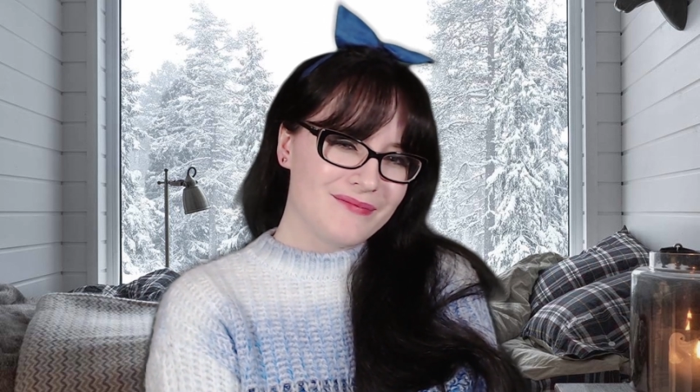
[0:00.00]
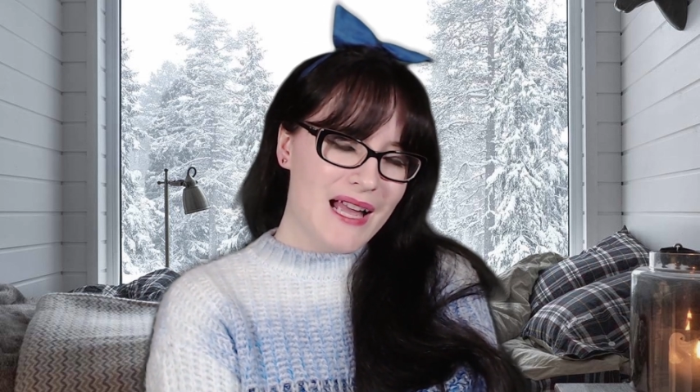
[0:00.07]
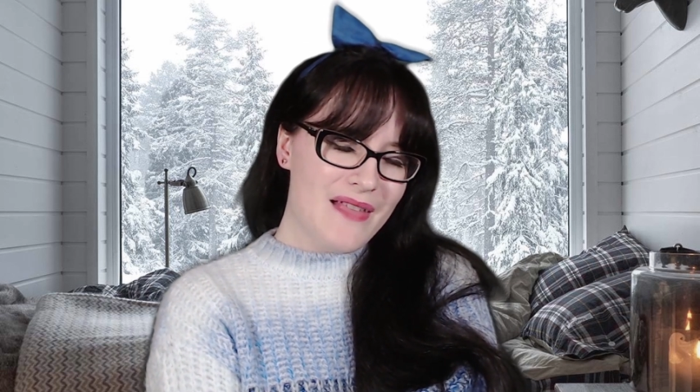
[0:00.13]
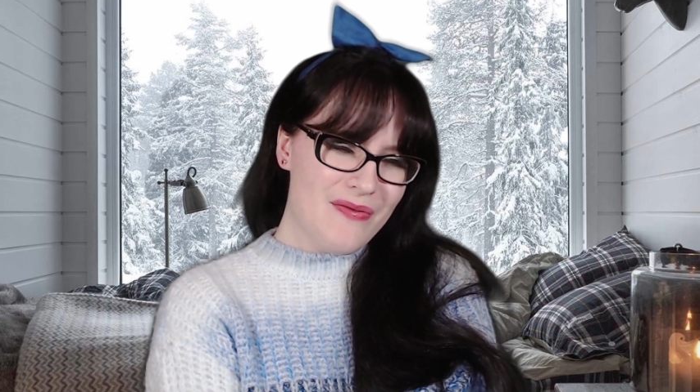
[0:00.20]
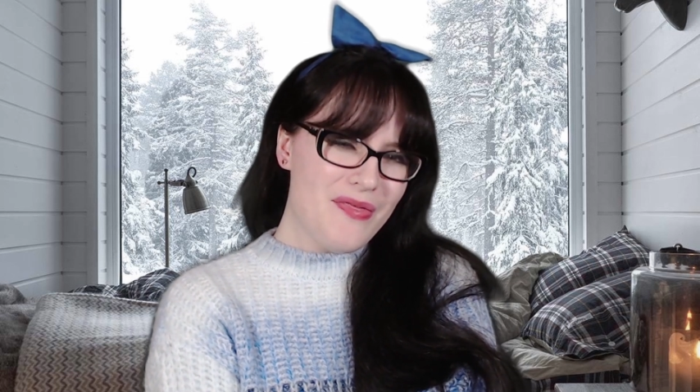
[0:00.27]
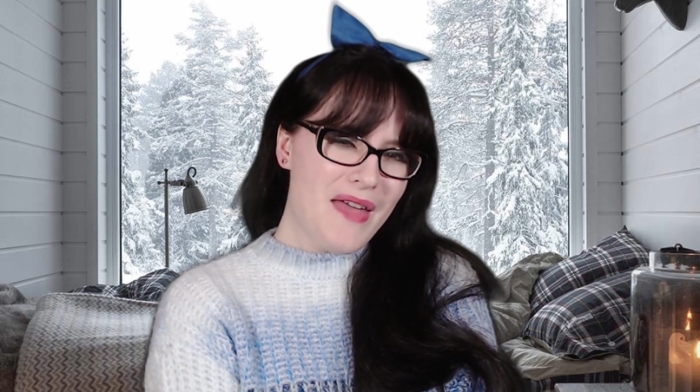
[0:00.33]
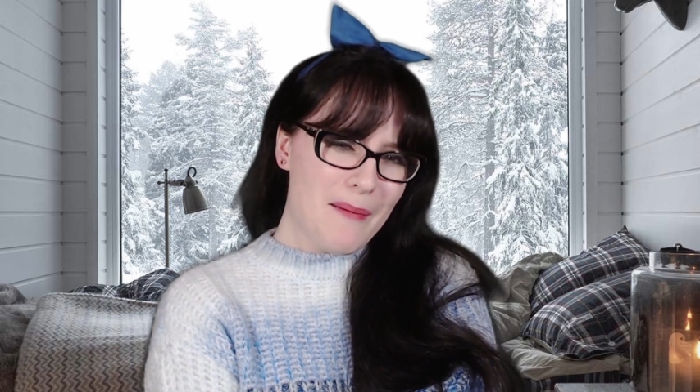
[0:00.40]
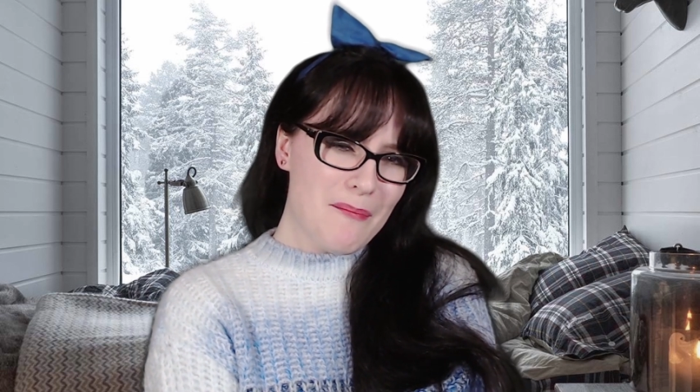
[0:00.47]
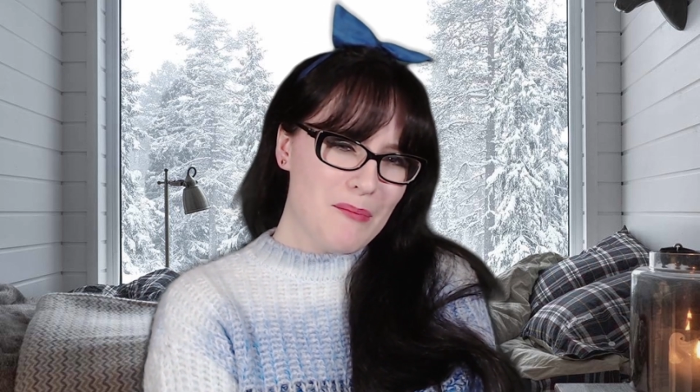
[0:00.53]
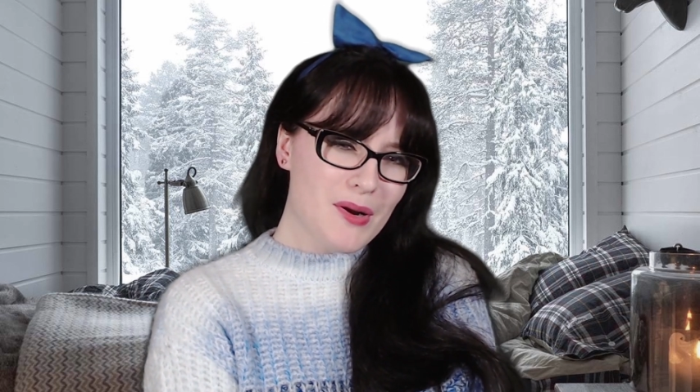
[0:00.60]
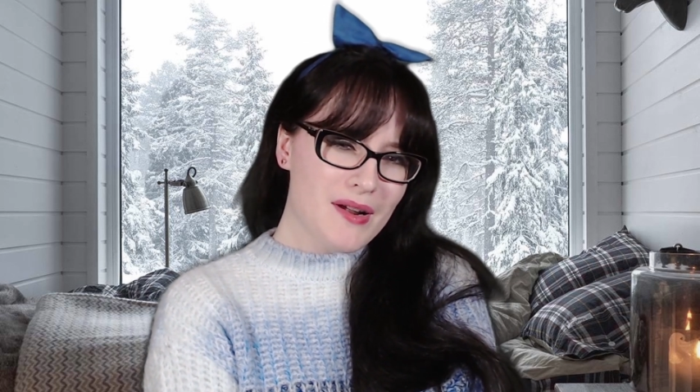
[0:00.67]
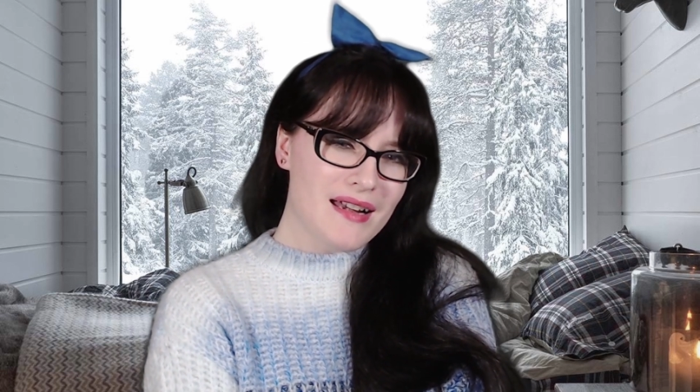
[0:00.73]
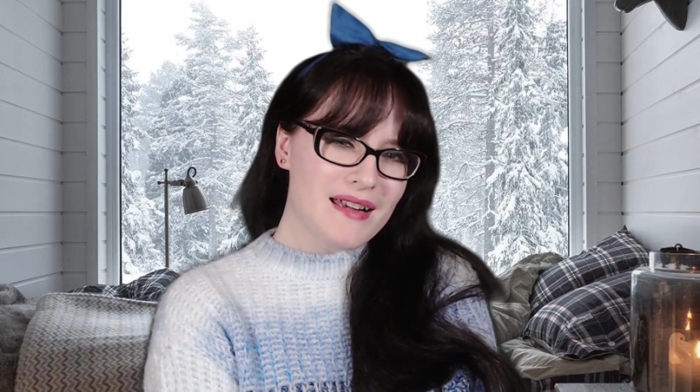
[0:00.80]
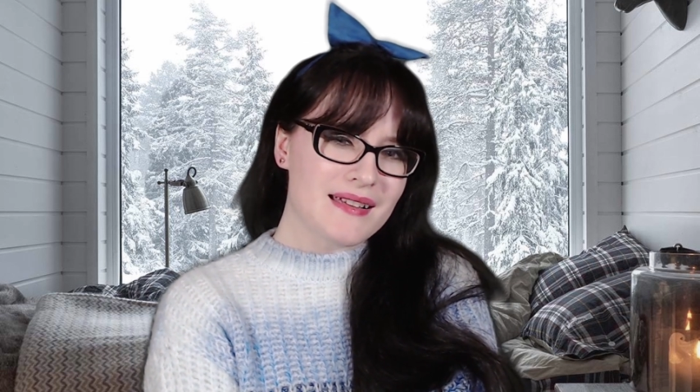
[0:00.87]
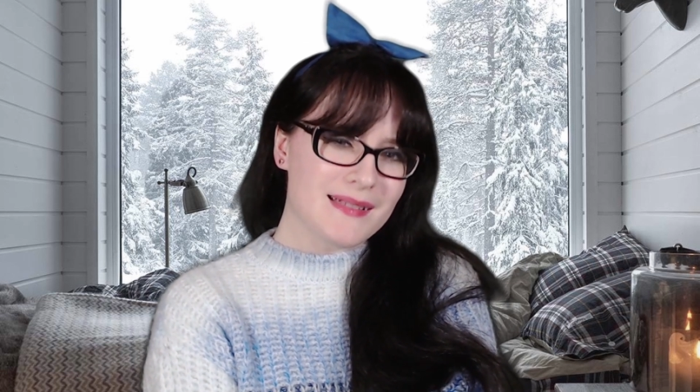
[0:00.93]
and then
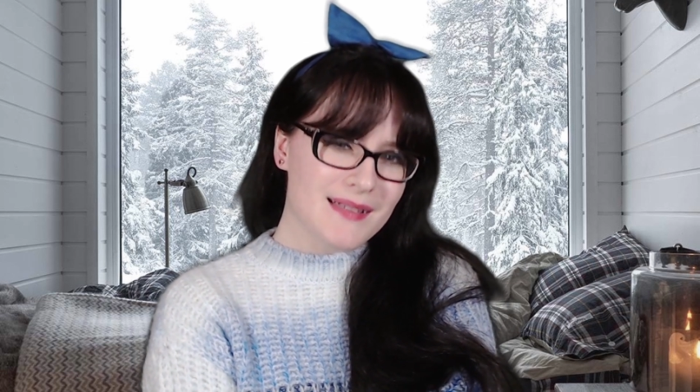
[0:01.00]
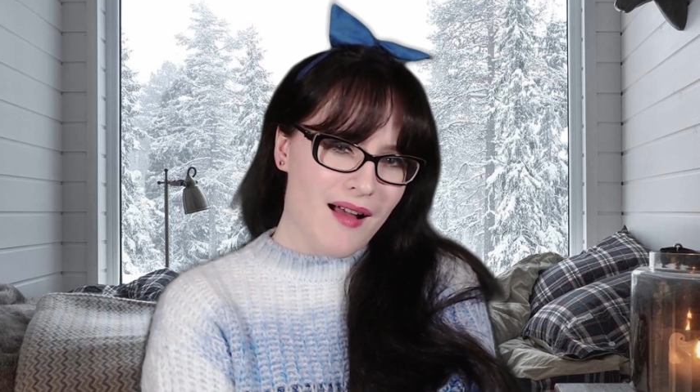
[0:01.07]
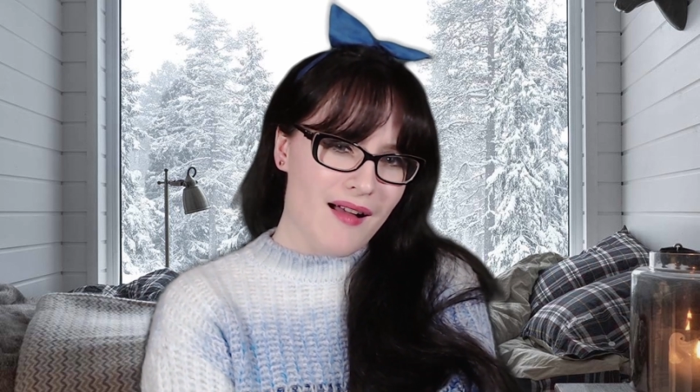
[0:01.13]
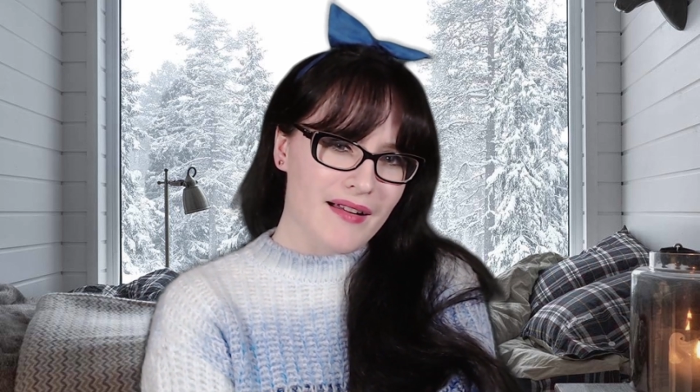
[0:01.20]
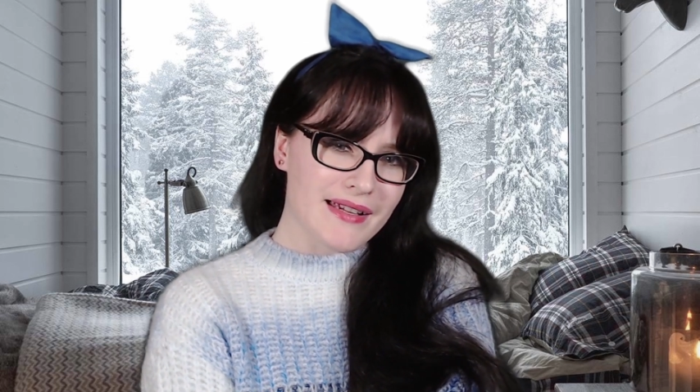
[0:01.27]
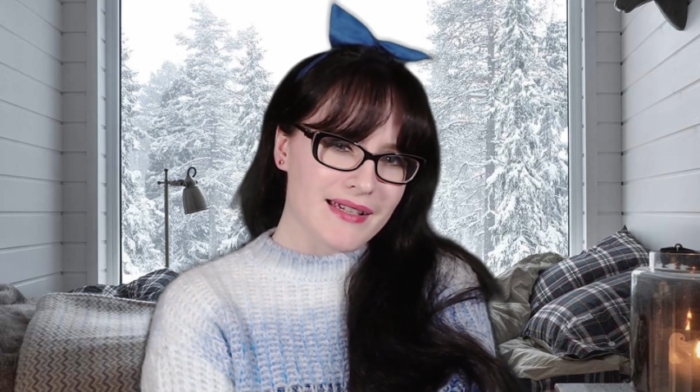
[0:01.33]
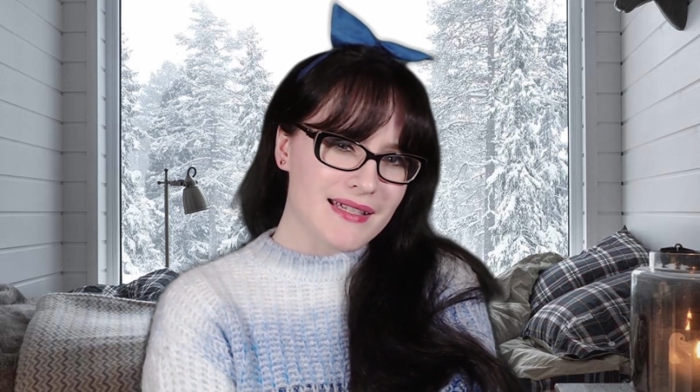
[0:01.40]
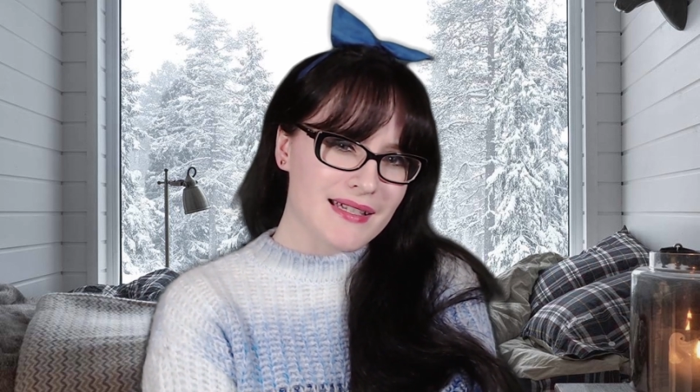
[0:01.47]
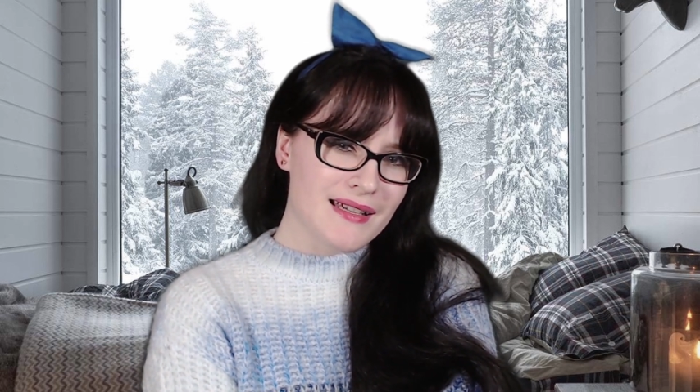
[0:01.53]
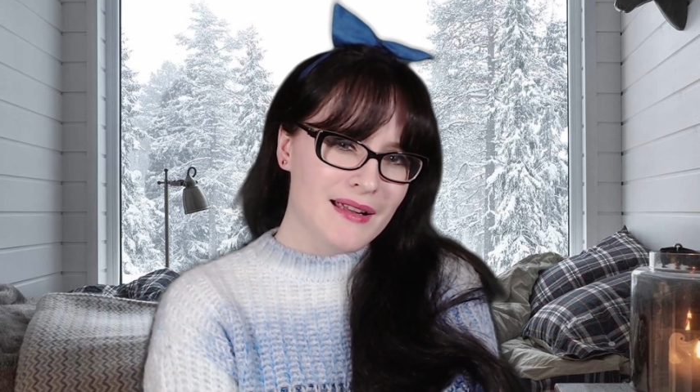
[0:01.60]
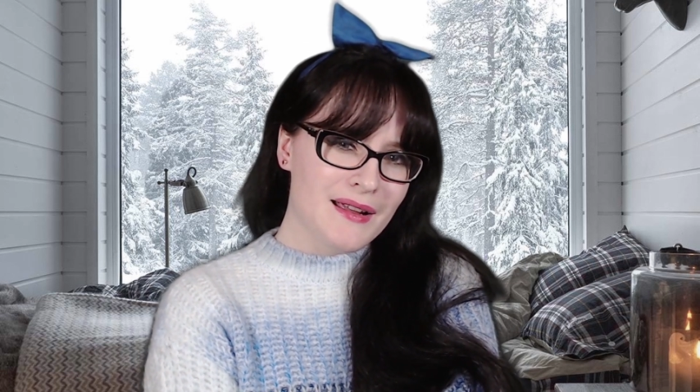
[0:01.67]
put it aside